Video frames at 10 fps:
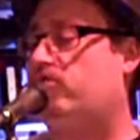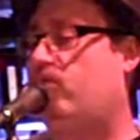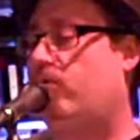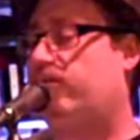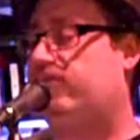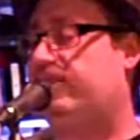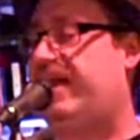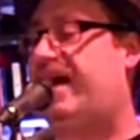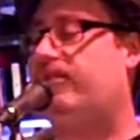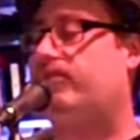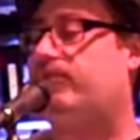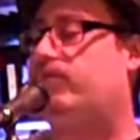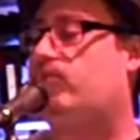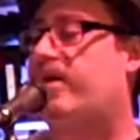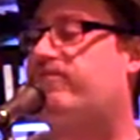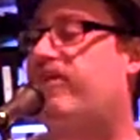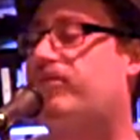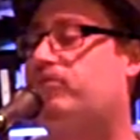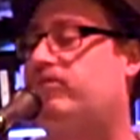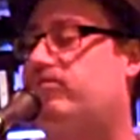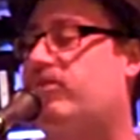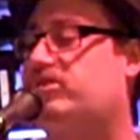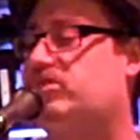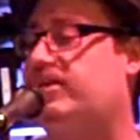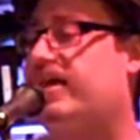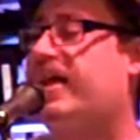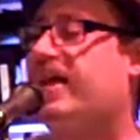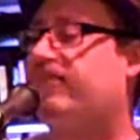towards the catalyst of his grandfather's destruction,